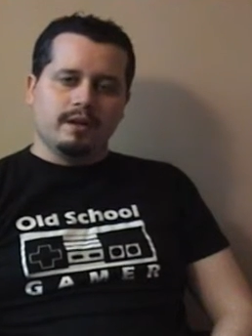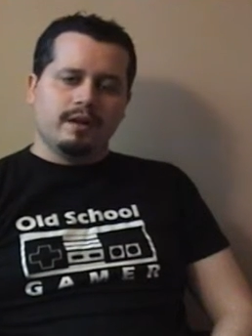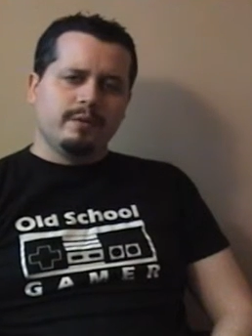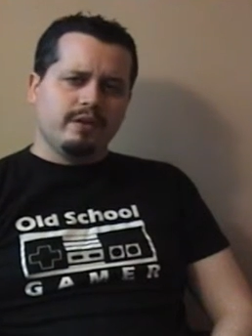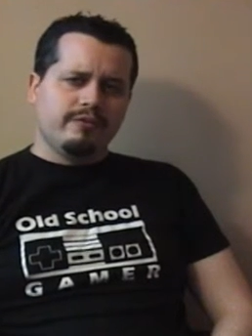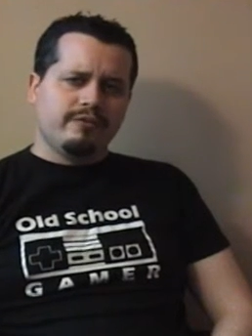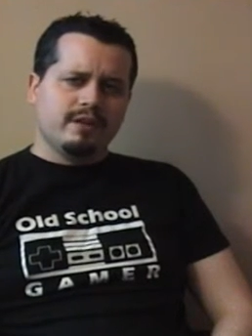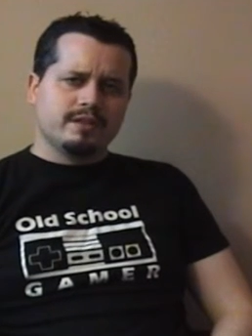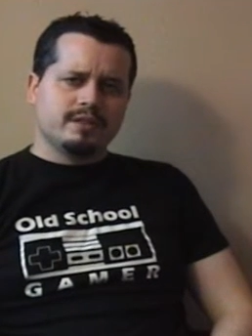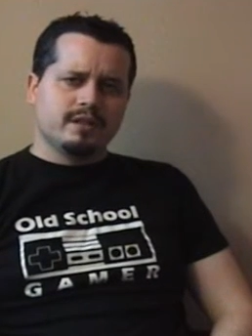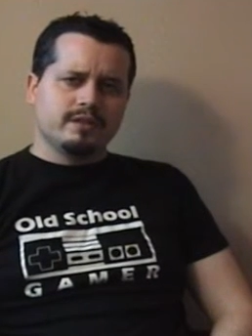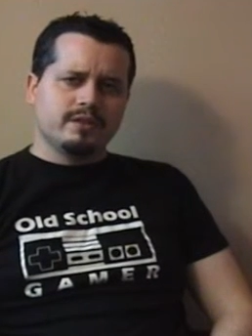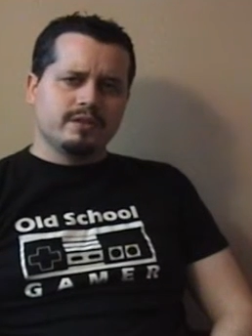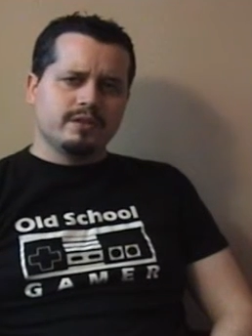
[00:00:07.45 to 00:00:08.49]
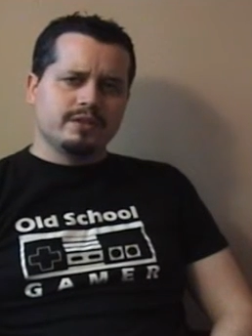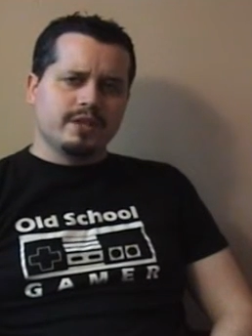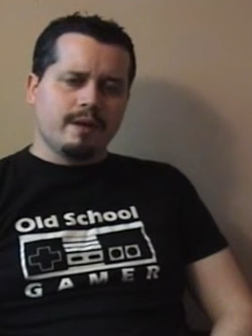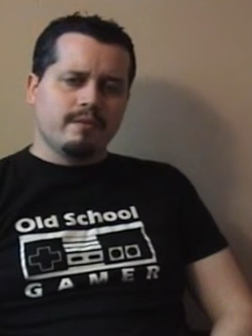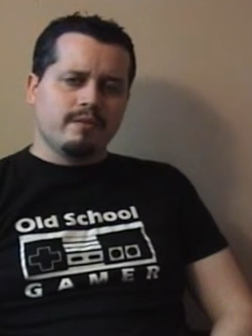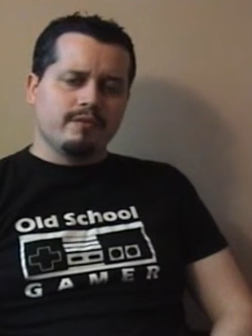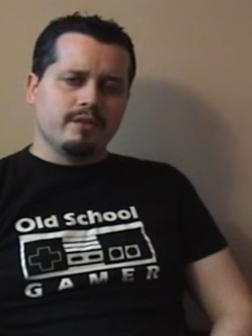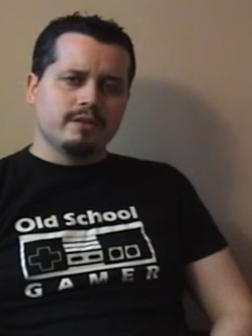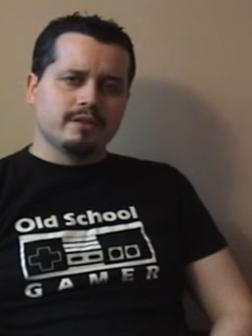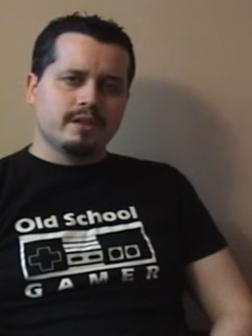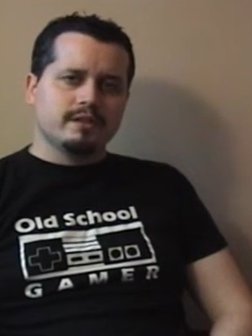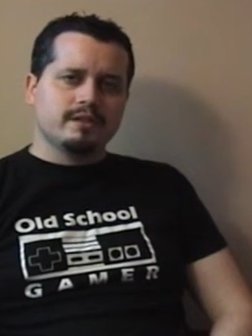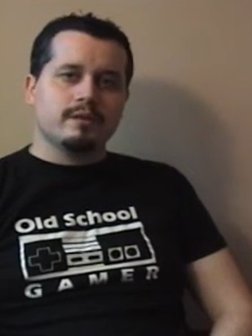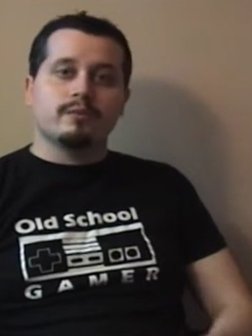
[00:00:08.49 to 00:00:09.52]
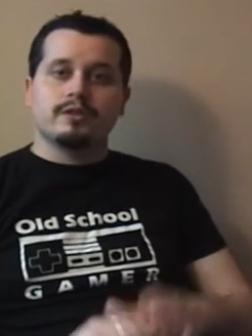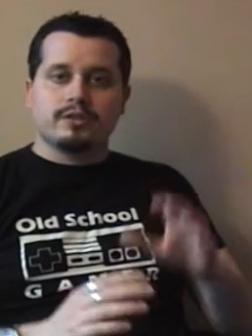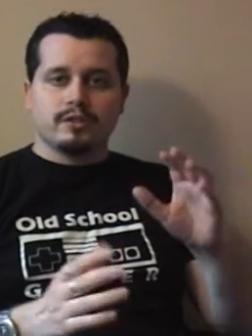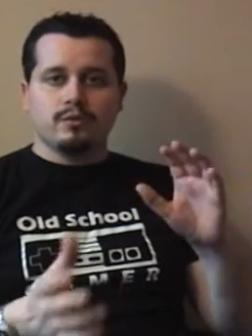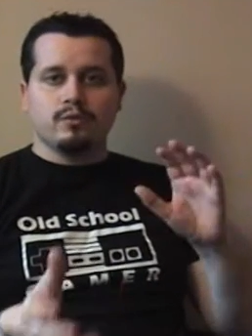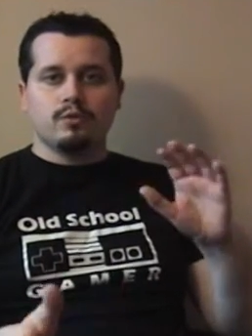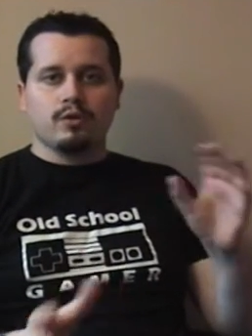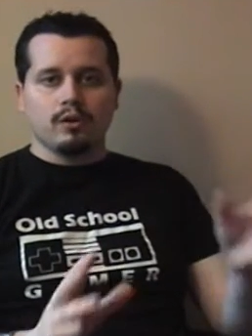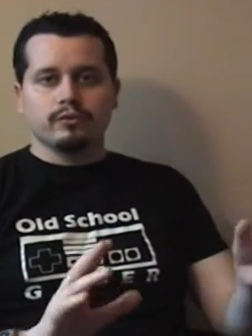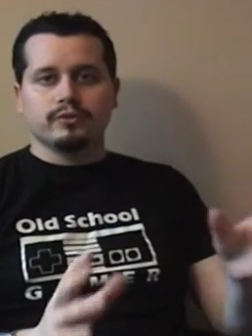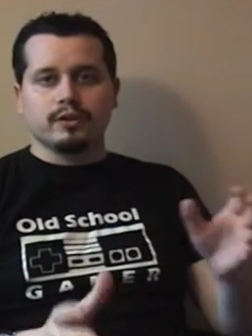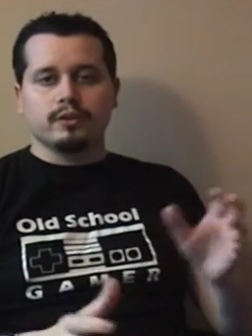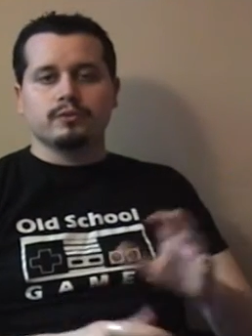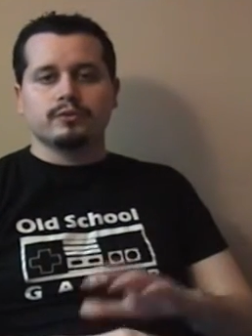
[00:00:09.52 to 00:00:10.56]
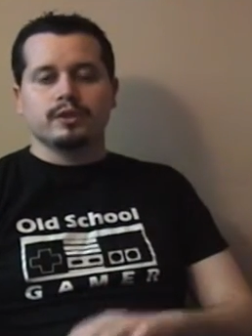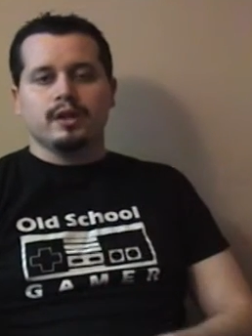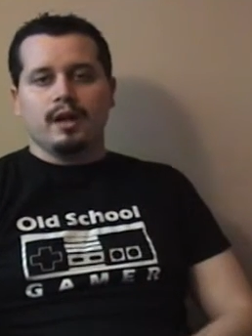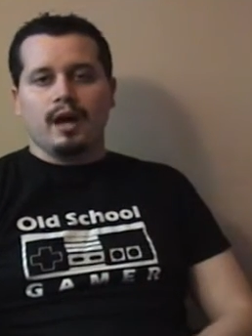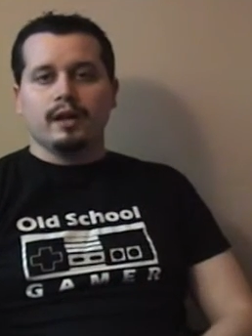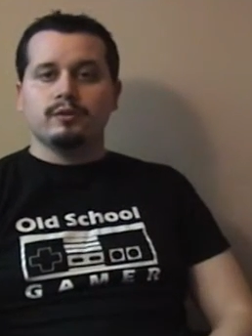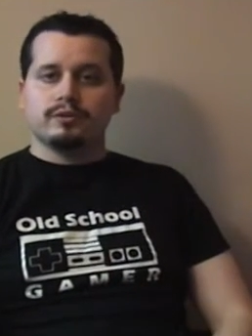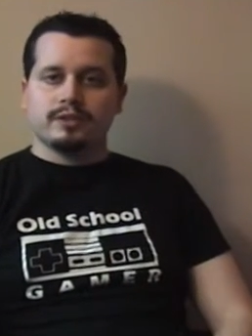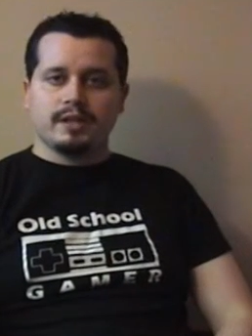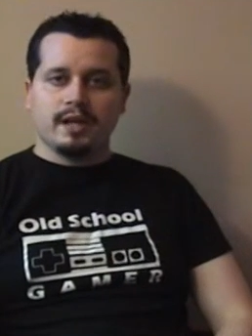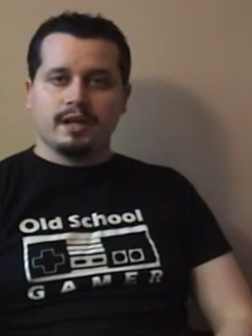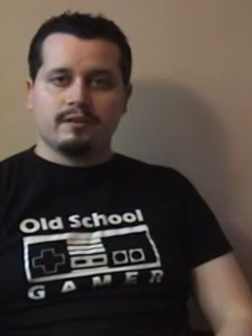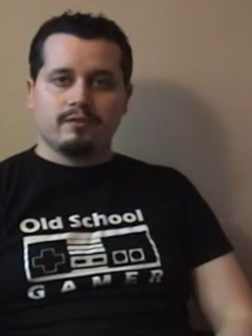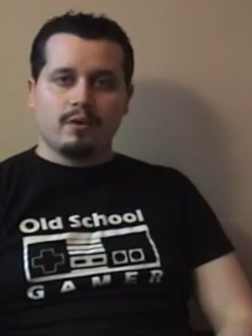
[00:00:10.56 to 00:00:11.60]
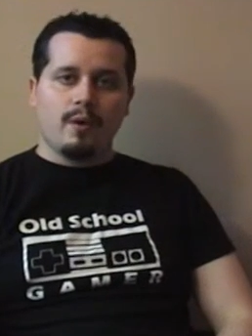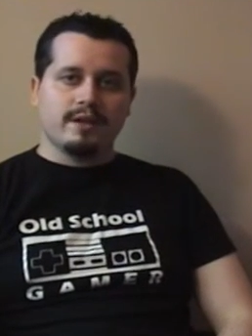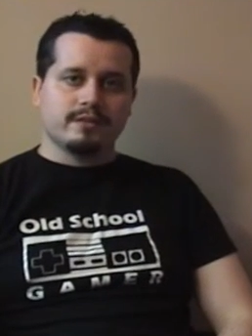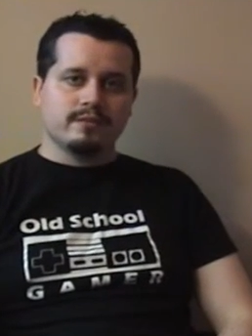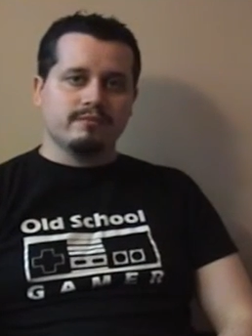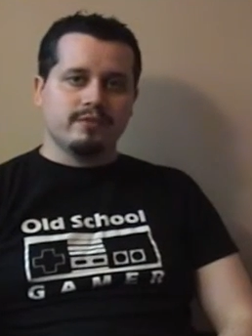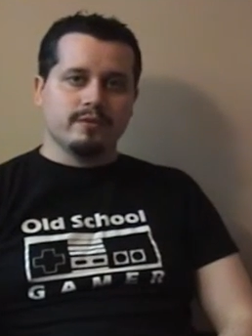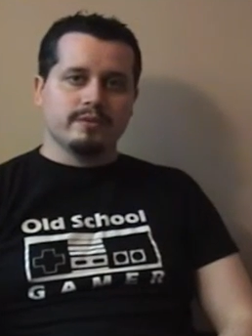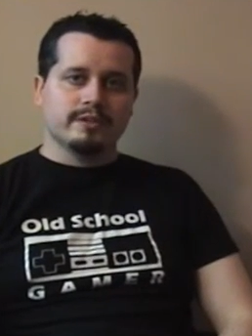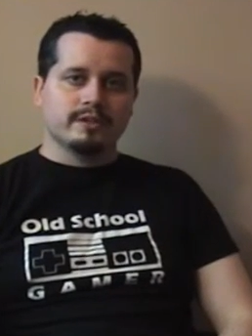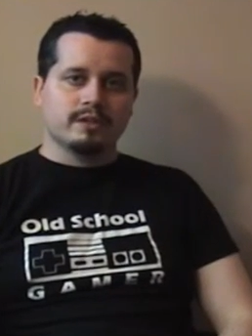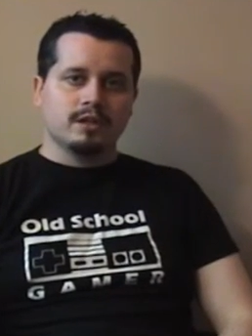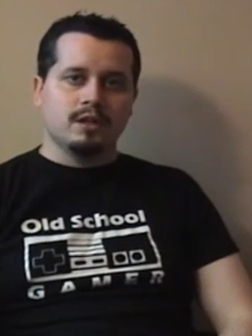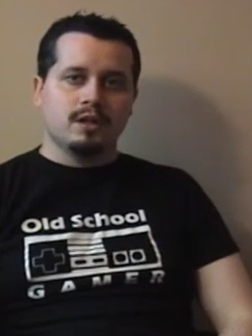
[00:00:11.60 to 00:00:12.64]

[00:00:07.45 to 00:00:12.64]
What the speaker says: Now when I first started doing these game reviews, I said I wanted to do all consoles and also take requests from viewers.